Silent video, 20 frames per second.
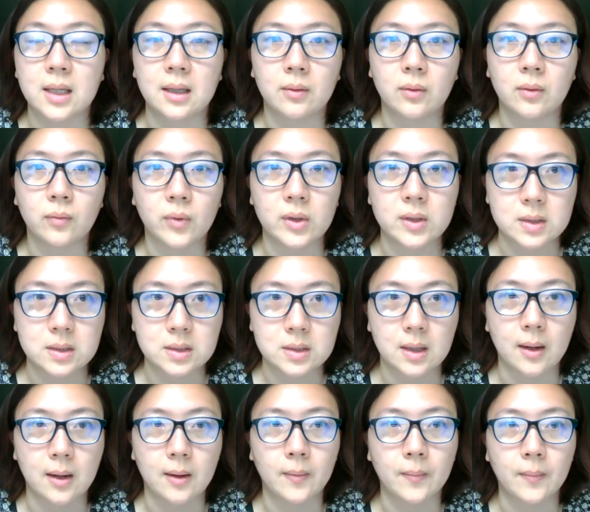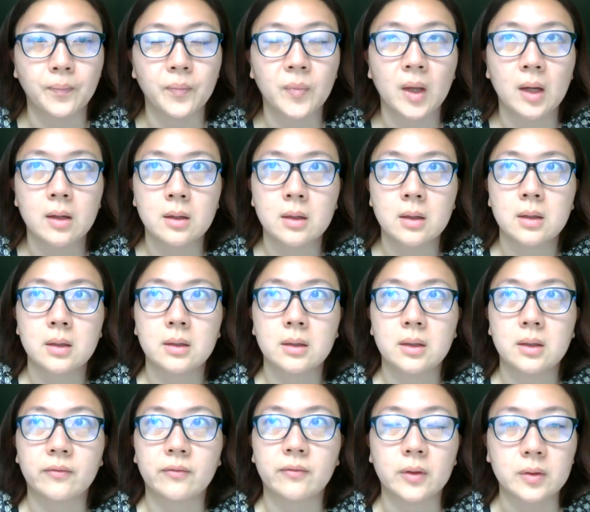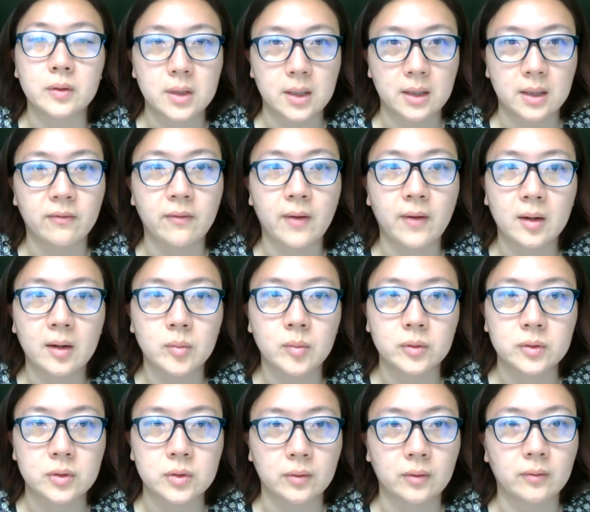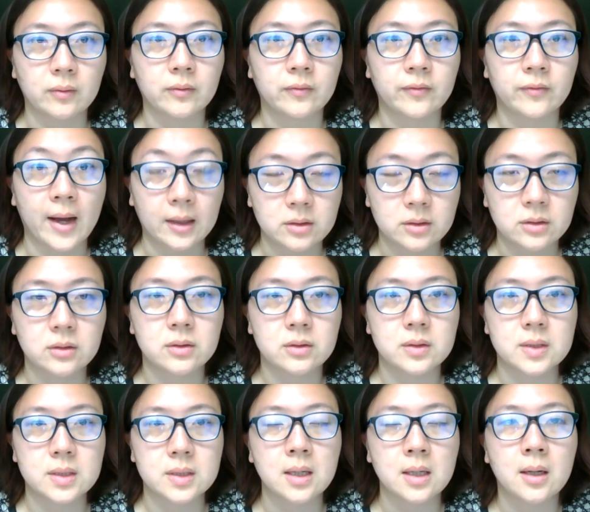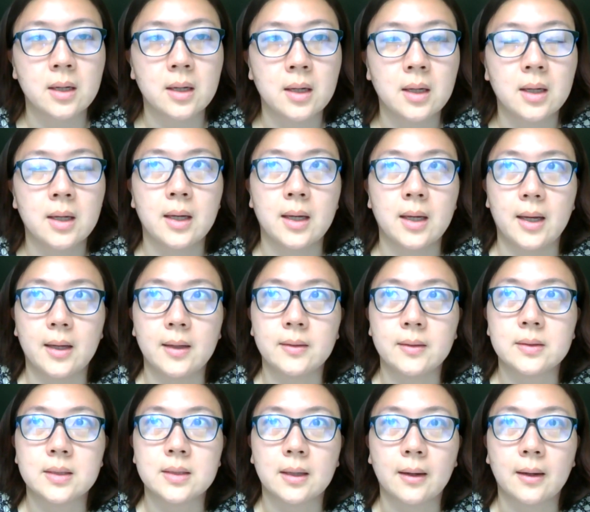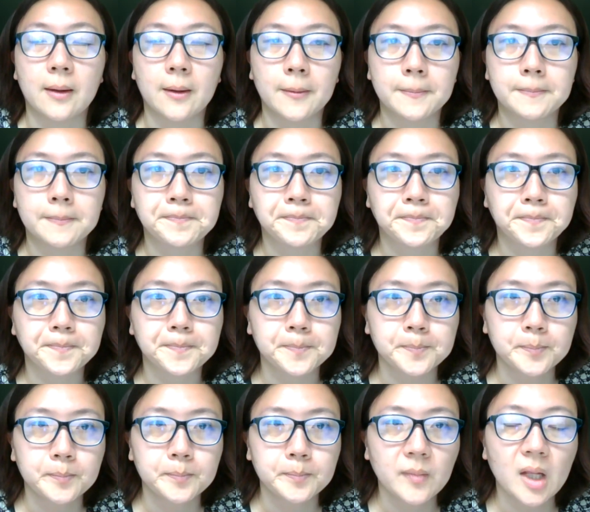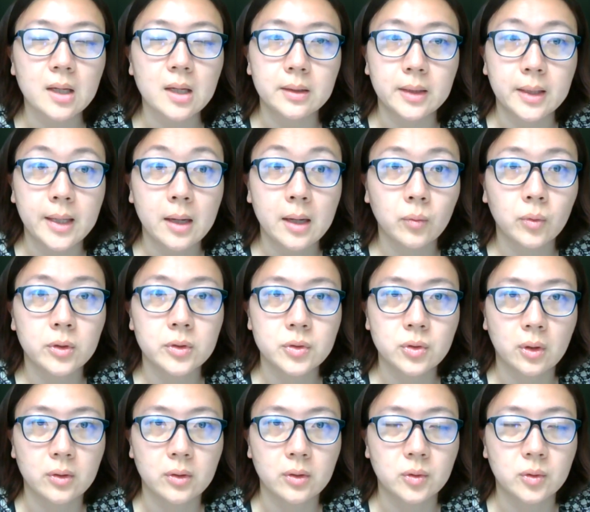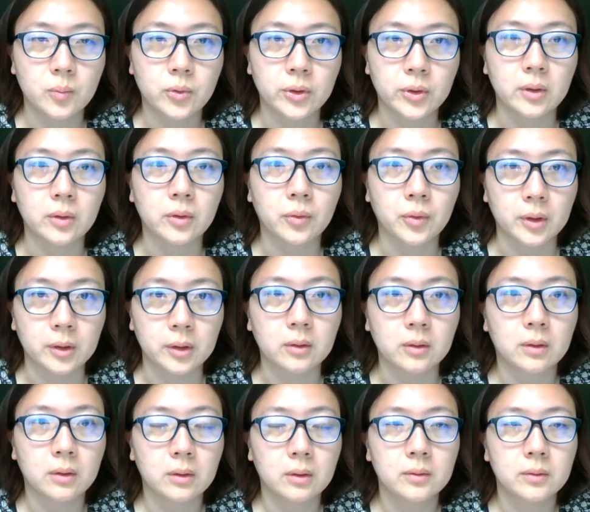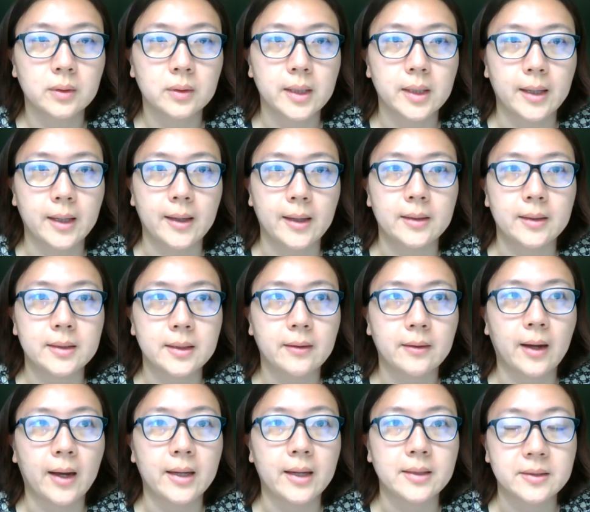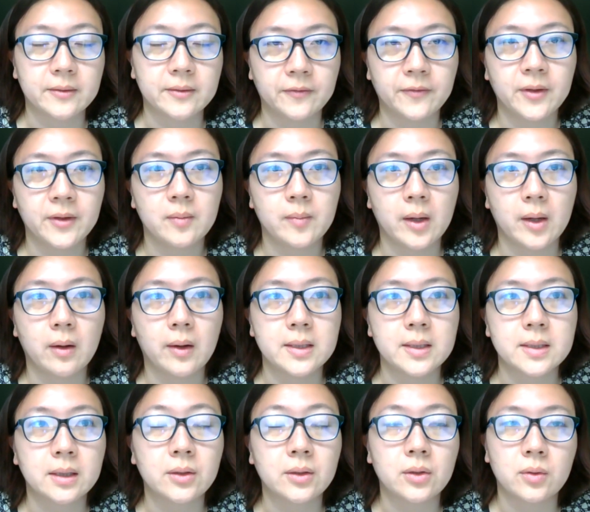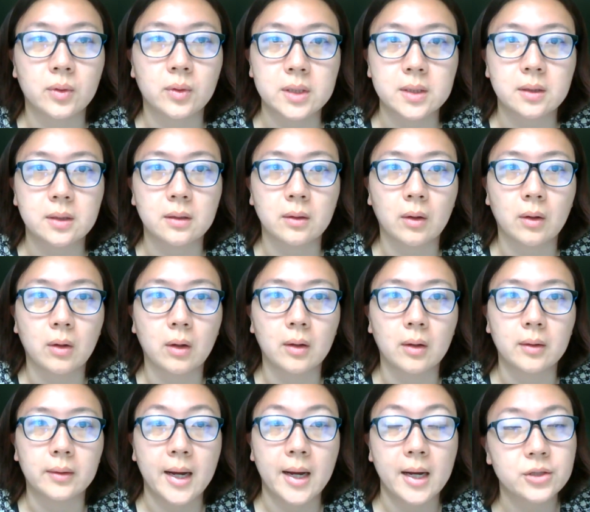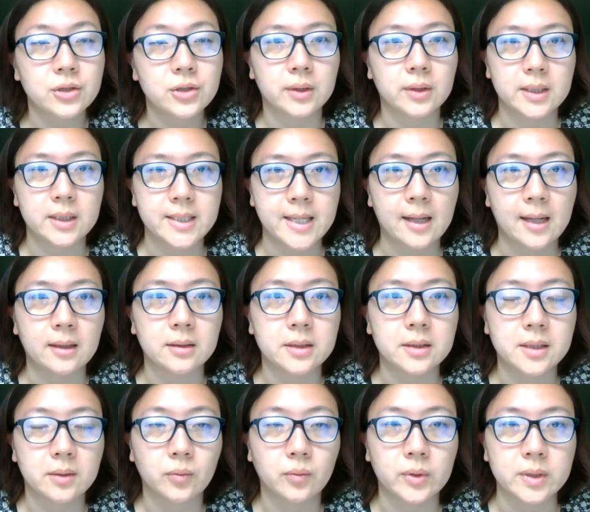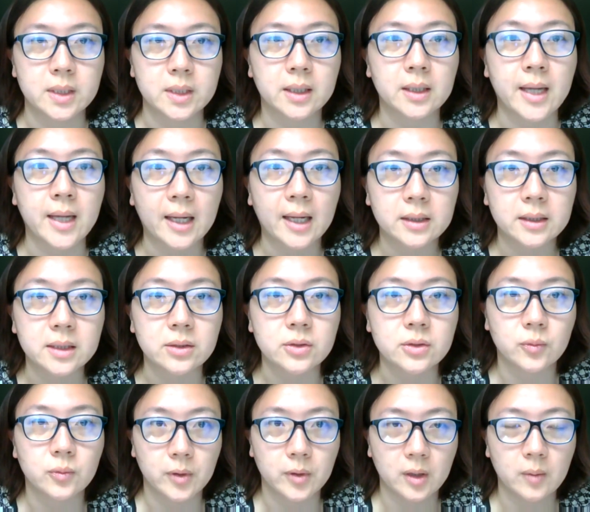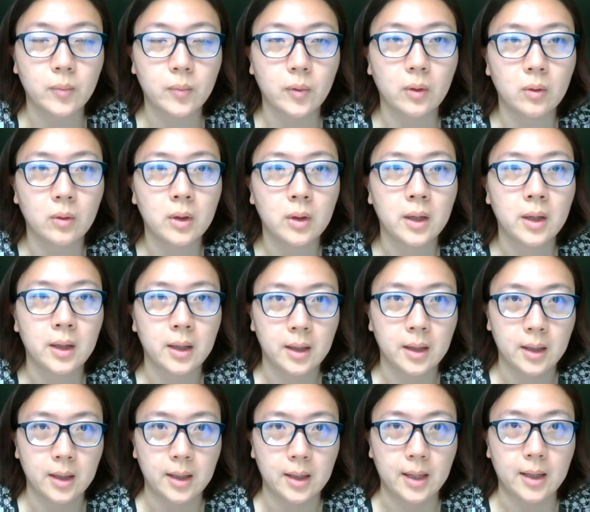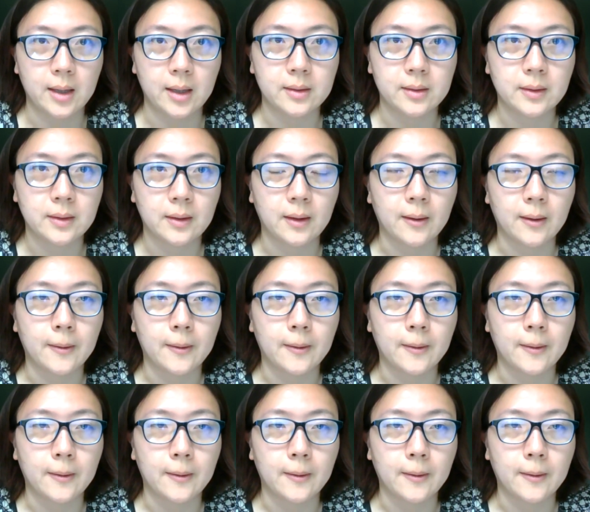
in with different environmental factors. And that was also pretty critical. And as a female, I think you were naturally talented with connecting to people. And